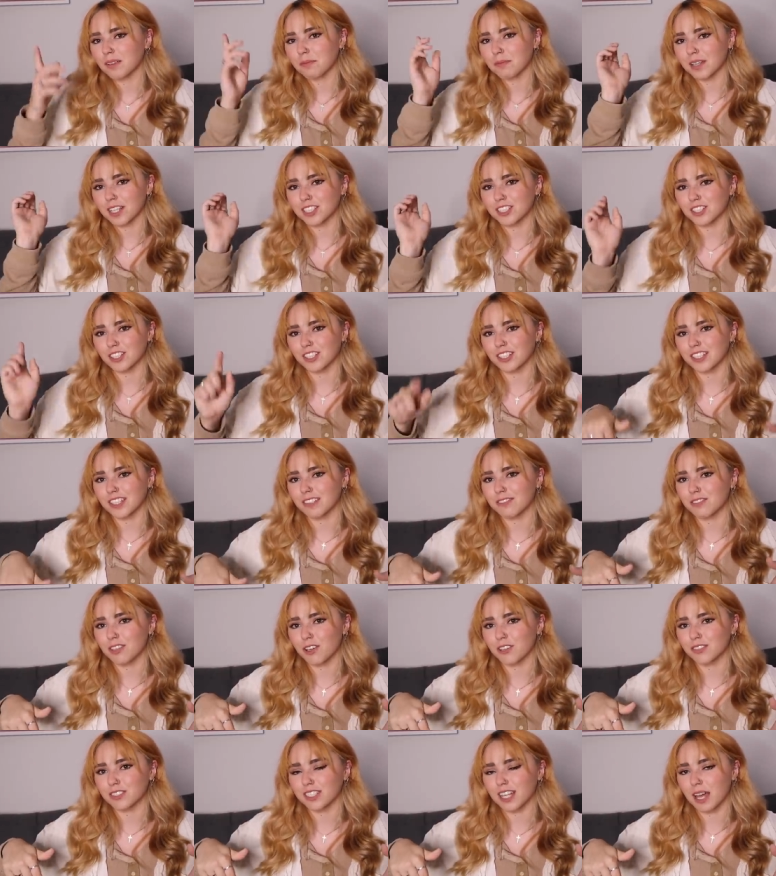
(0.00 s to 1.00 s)
make sure to leave
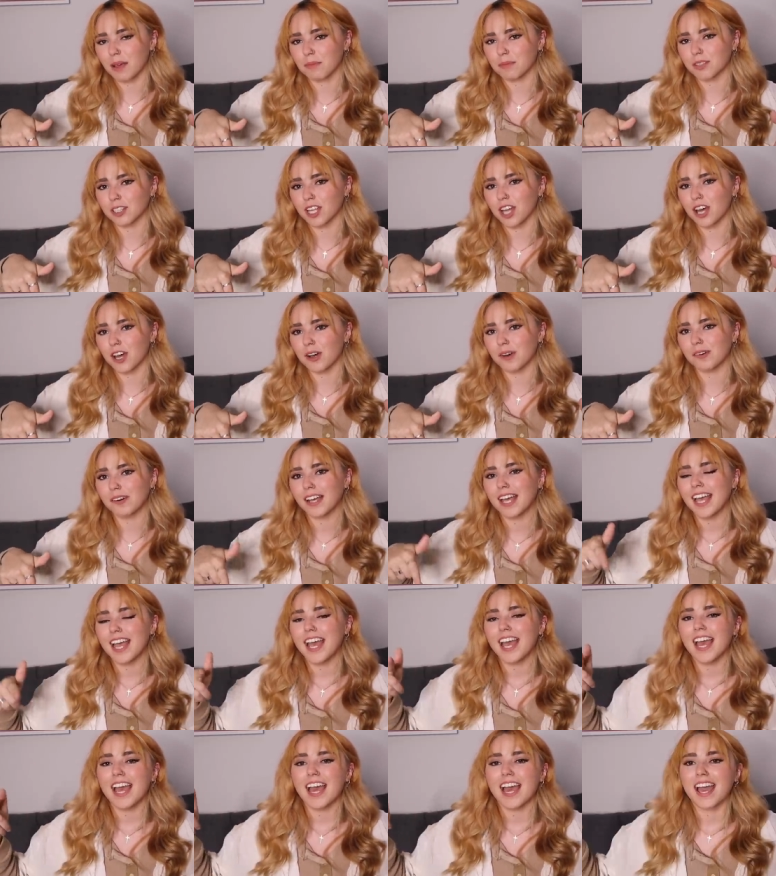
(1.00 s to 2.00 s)
those down below.
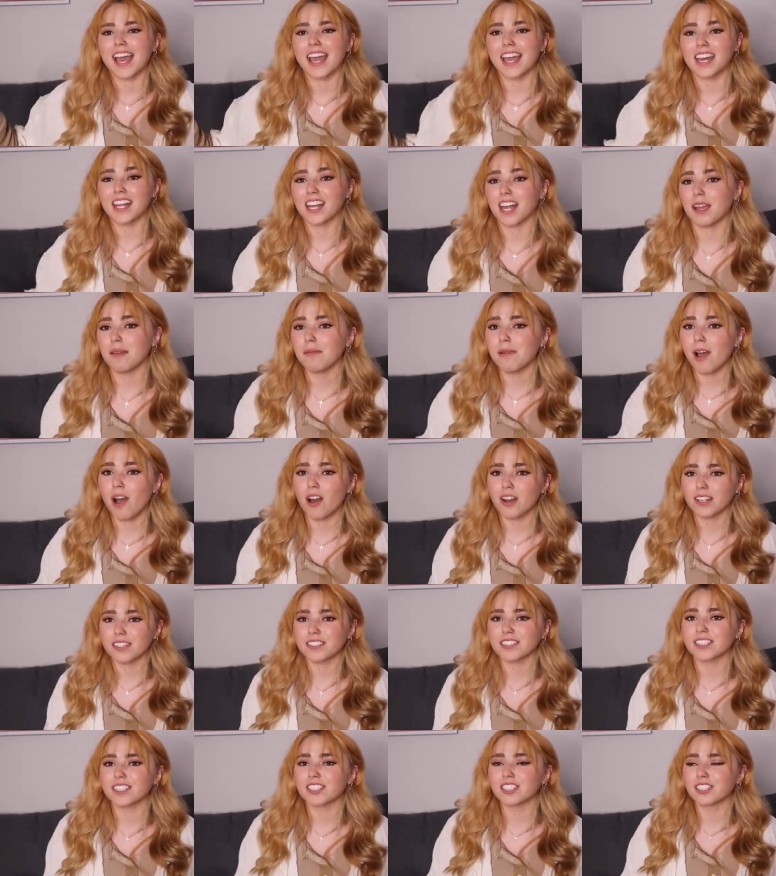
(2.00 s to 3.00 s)
And I'm
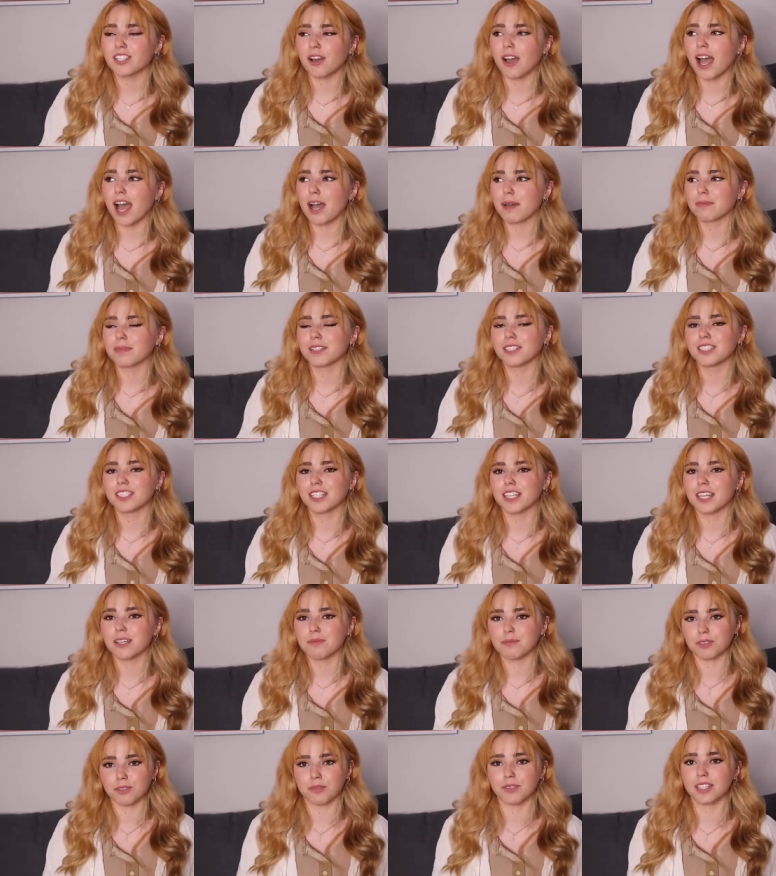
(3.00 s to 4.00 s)
honestly so happy to
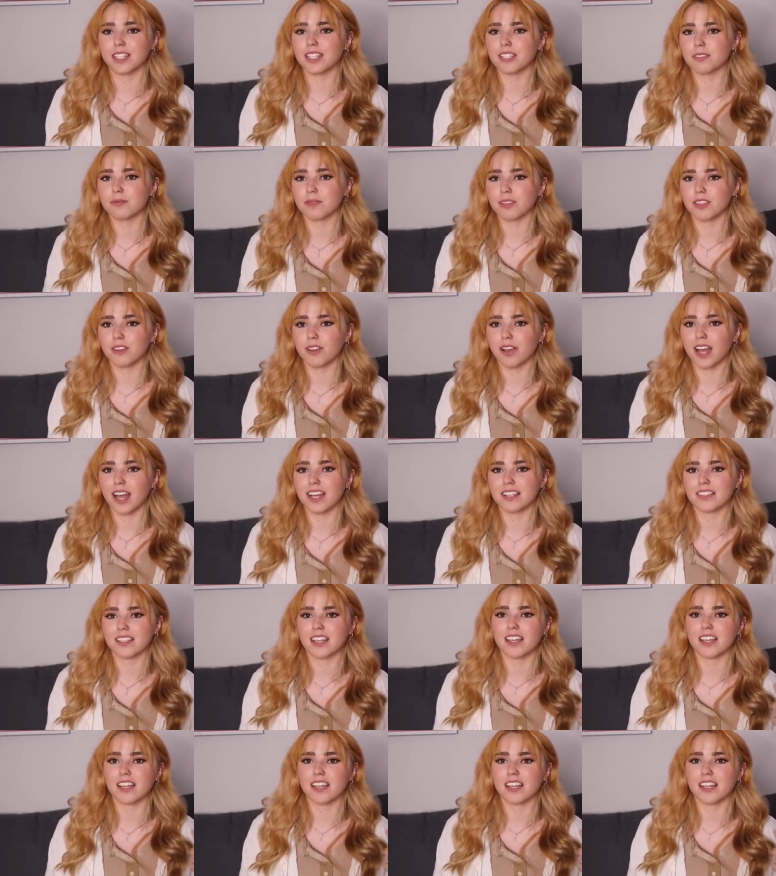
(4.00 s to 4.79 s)
keep doing these with you guys.